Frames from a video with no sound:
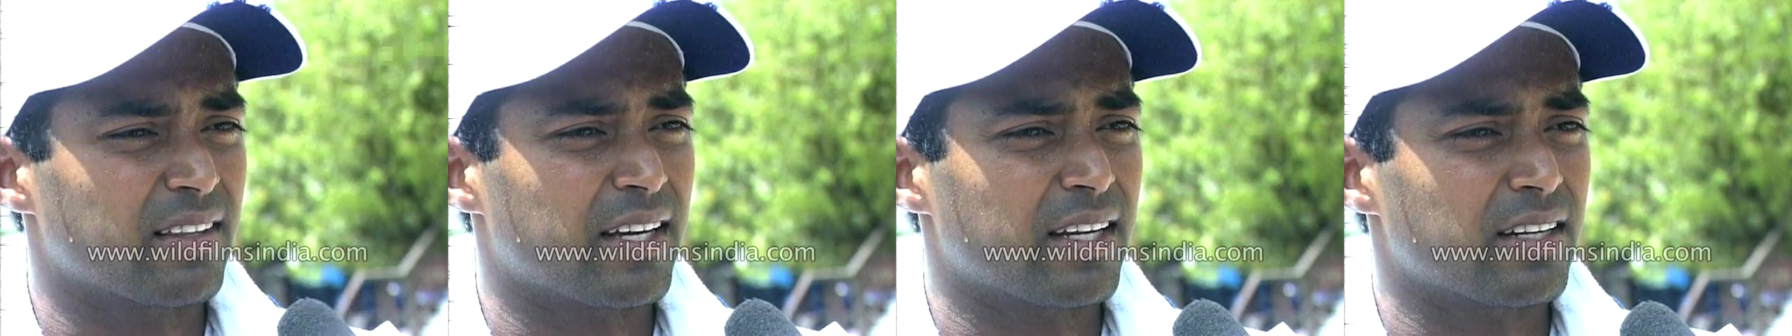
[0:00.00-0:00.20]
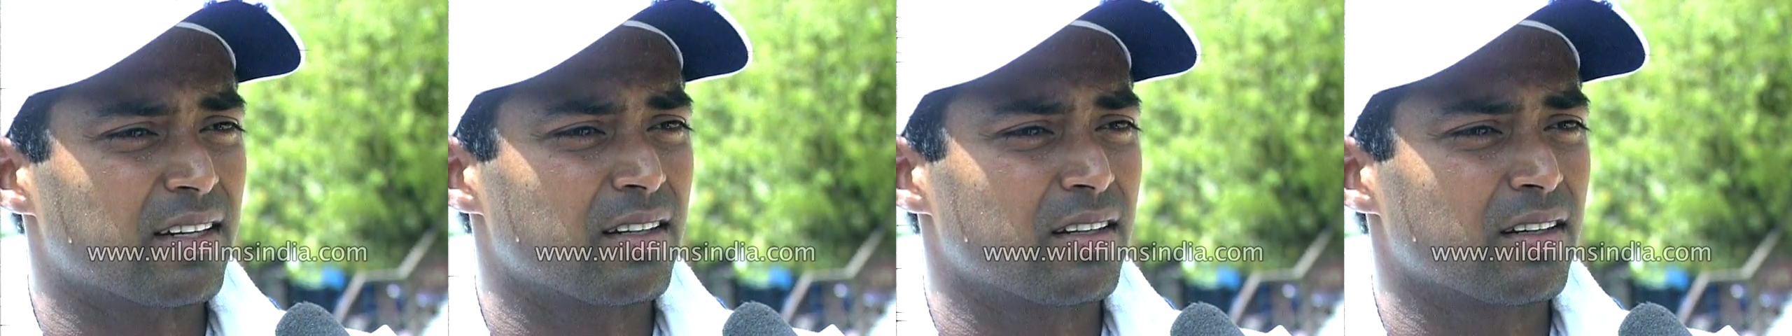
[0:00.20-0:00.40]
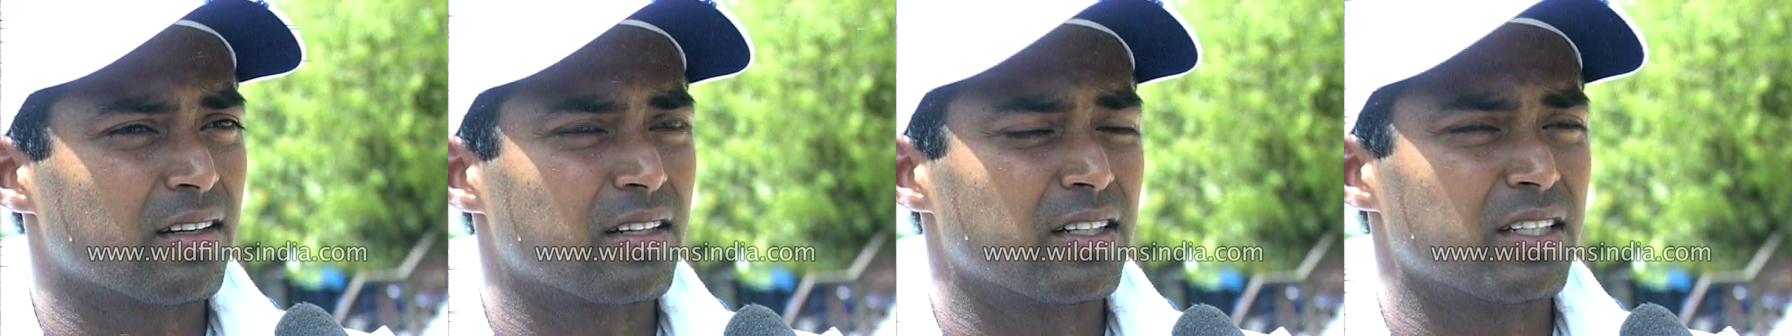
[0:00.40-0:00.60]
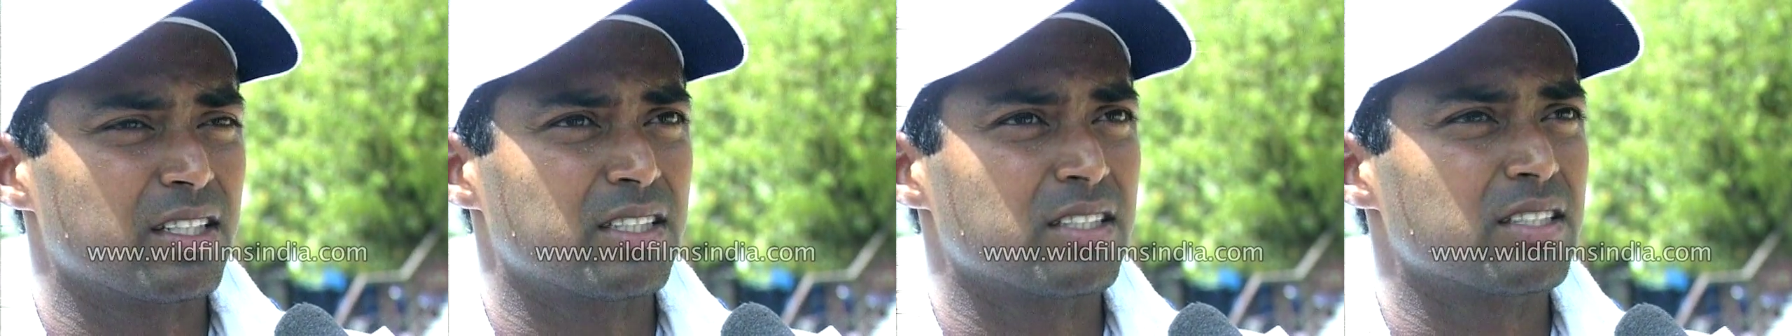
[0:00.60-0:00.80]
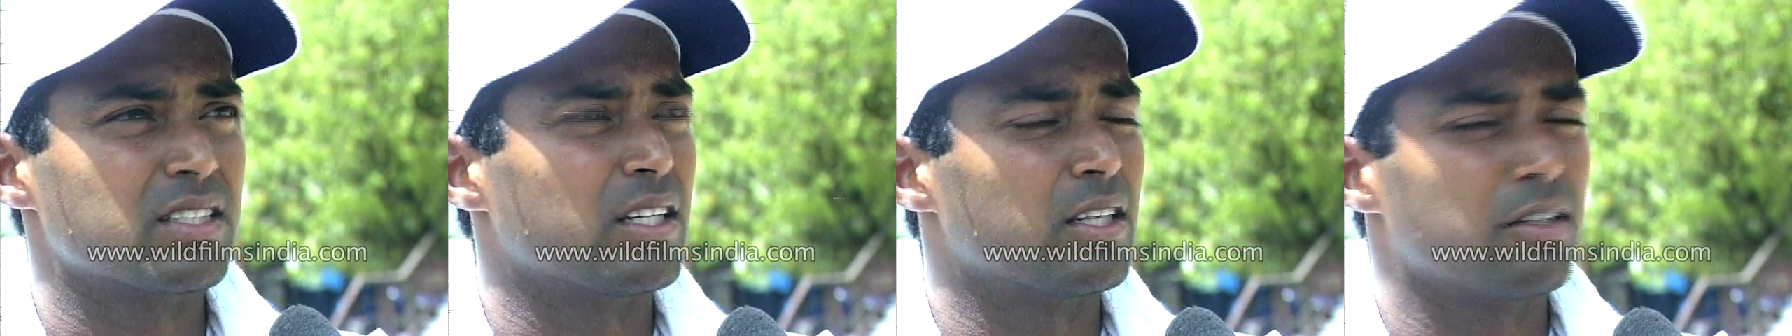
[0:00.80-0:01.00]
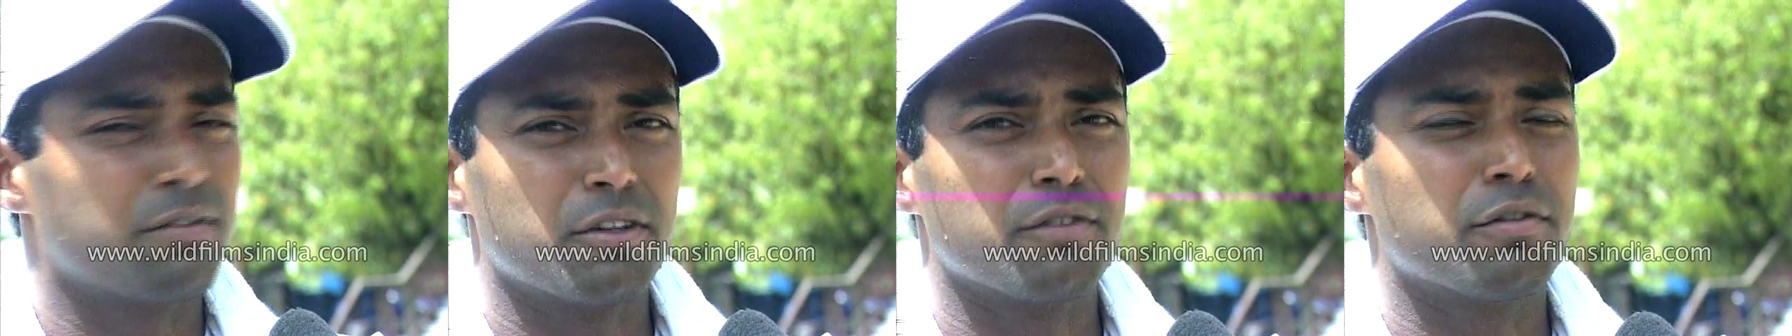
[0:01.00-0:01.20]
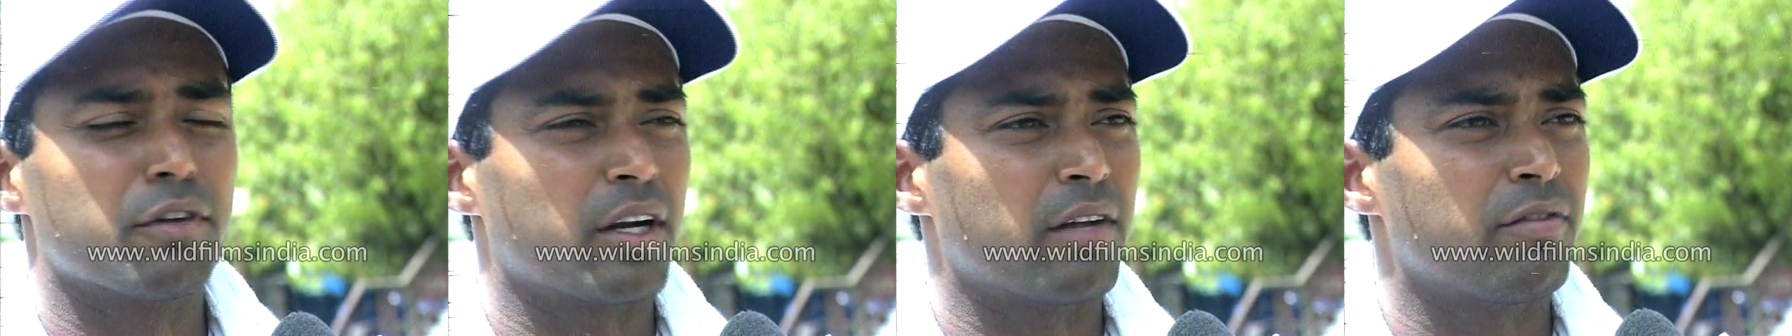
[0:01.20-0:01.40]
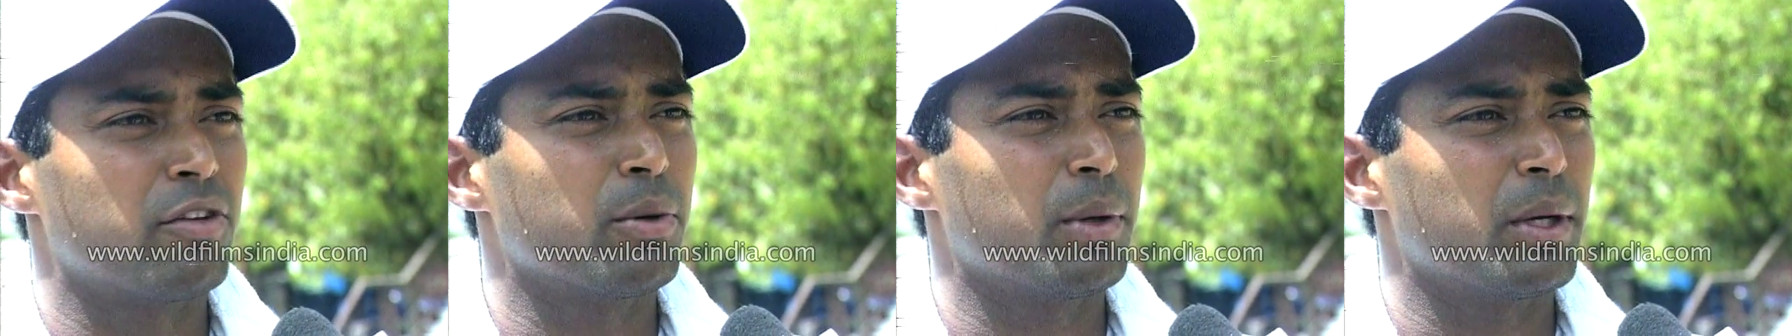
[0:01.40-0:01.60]
that, the conditions are different for
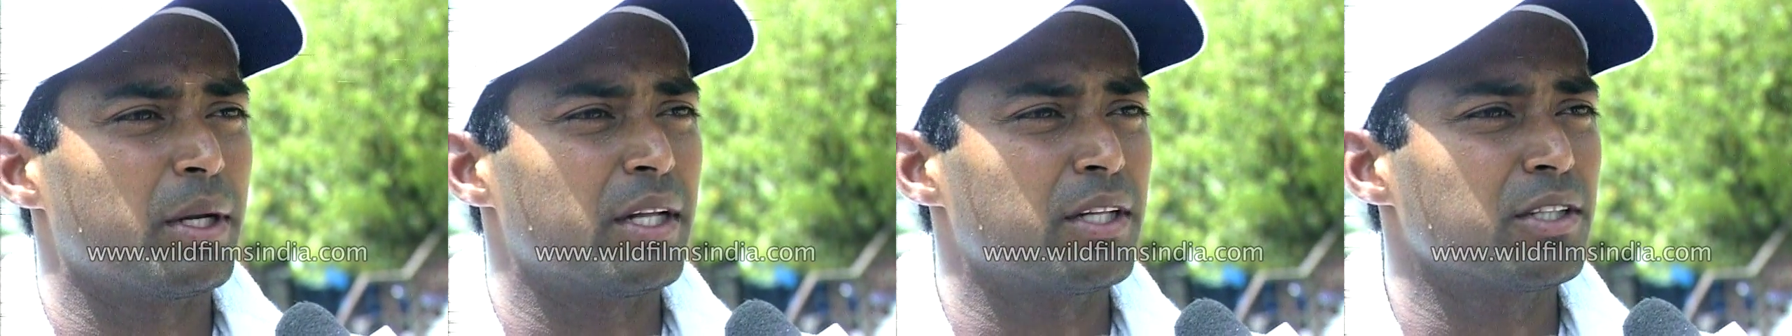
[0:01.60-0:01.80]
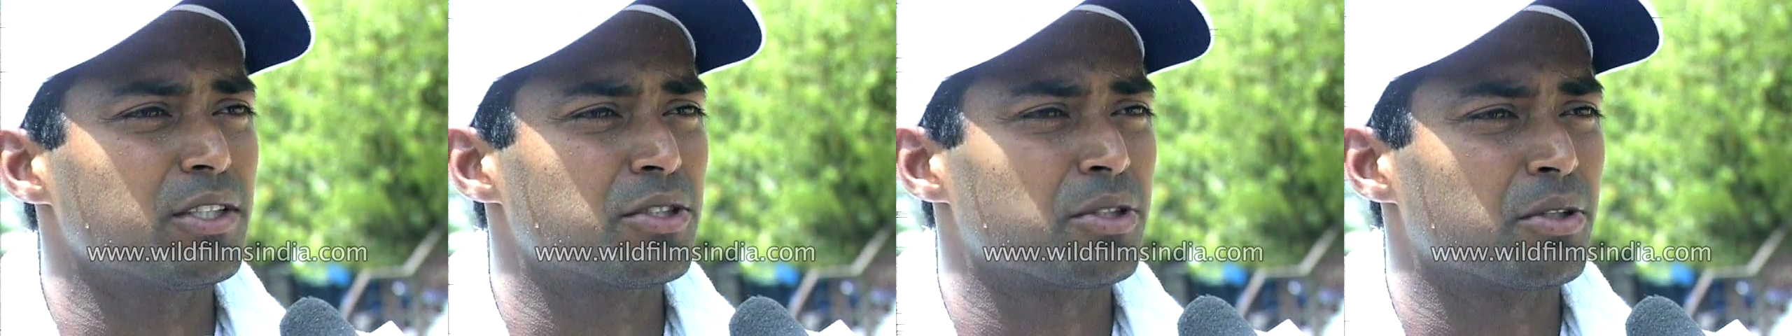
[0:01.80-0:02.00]
everyone else,